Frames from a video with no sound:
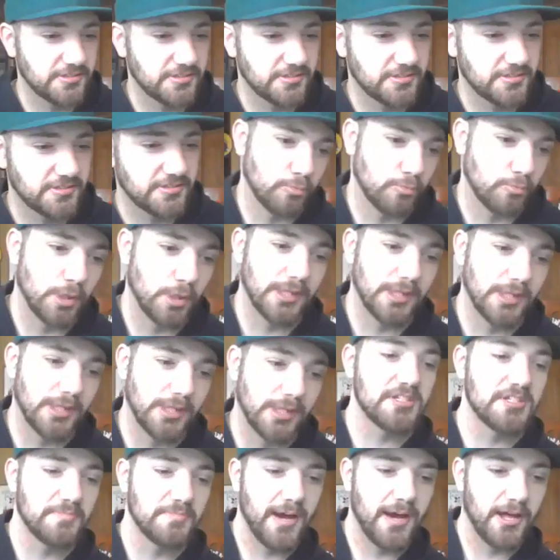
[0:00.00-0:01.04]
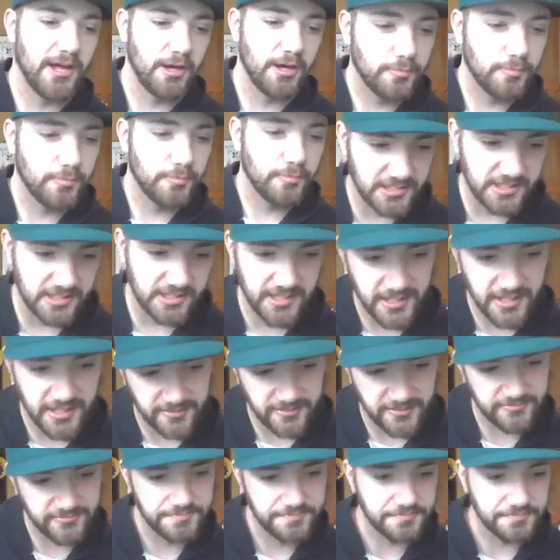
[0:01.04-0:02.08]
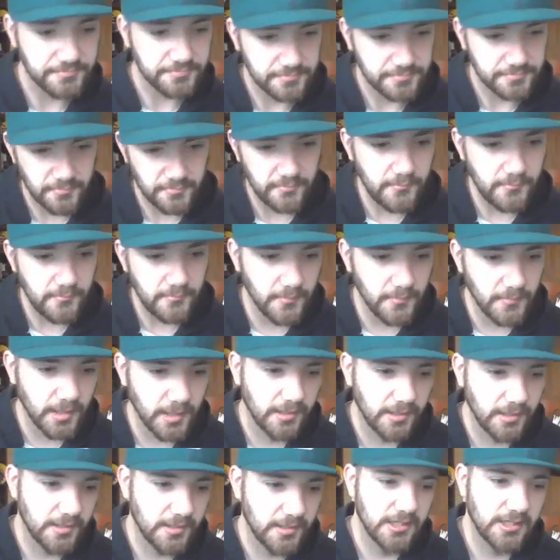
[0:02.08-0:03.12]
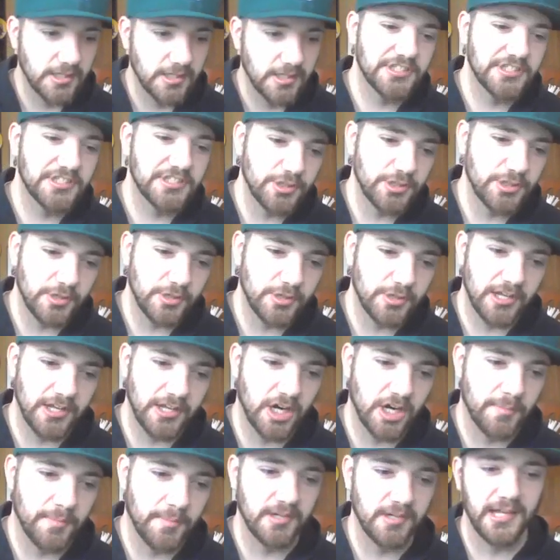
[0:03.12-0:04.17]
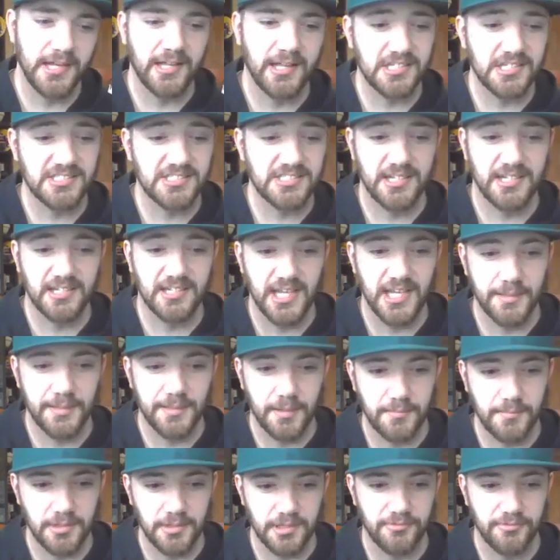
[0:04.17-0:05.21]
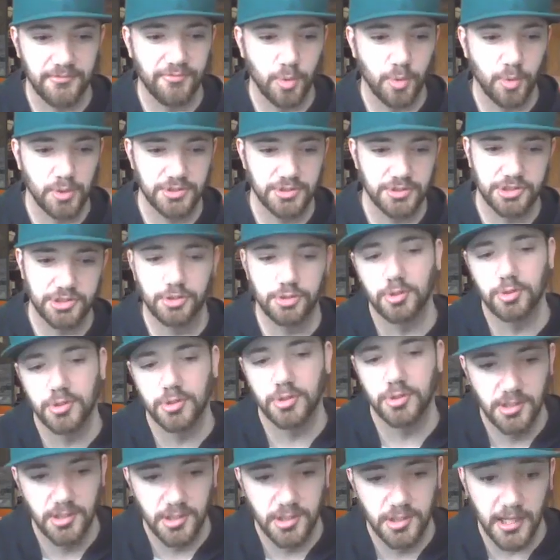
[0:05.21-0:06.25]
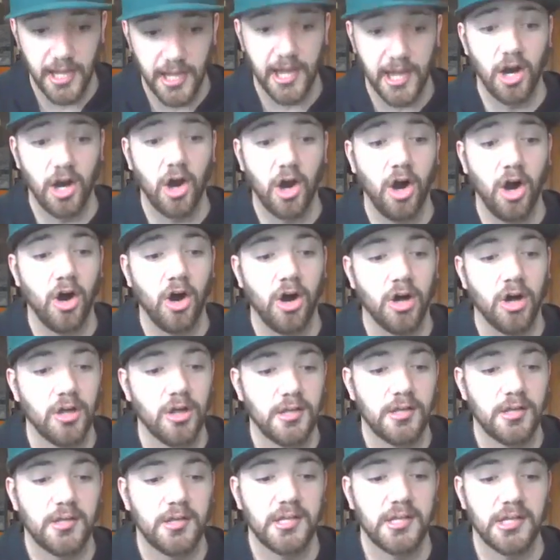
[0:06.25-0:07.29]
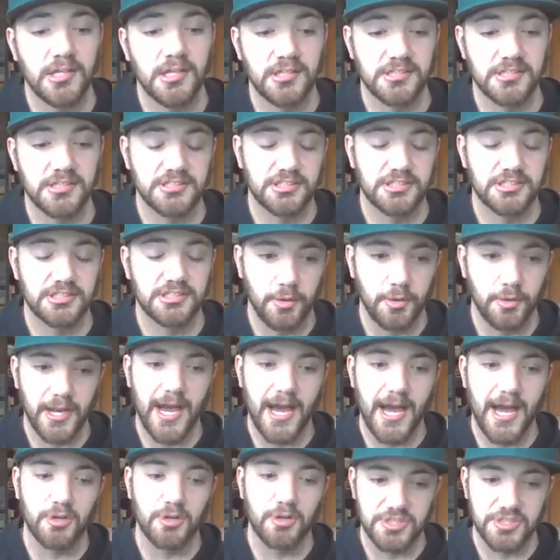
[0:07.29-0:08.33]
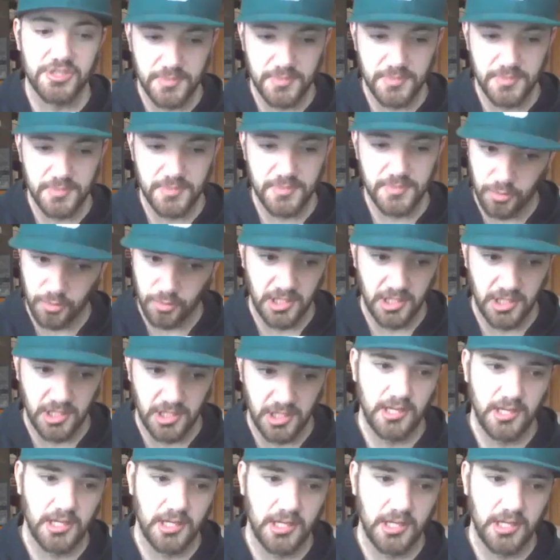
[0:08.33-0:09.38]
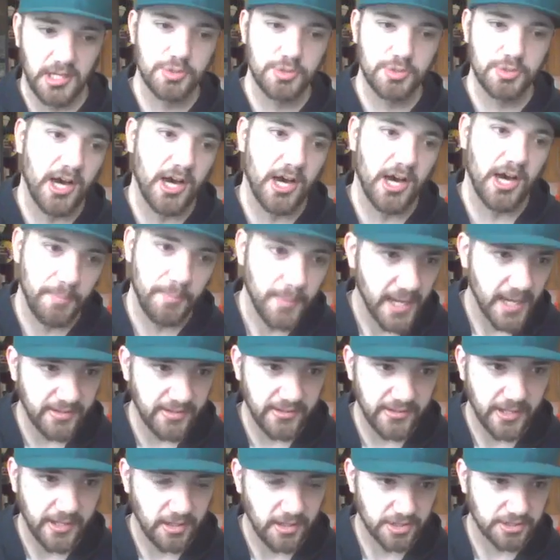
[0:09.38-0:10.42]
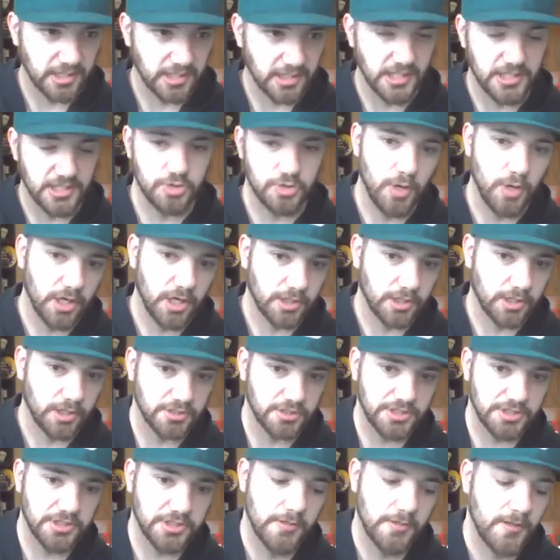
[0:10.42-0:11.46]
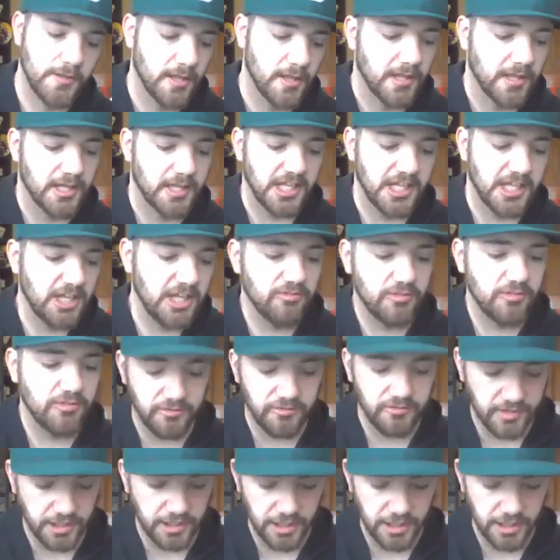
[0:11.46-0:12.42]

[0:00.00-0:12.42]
Mel Tucker's relentless motto that they have. See you in Ann Arbor. Yeah, that's not a game I'm looking forward to at all. Now it's Michigan week, and you saw how bad they looked against Rutgers.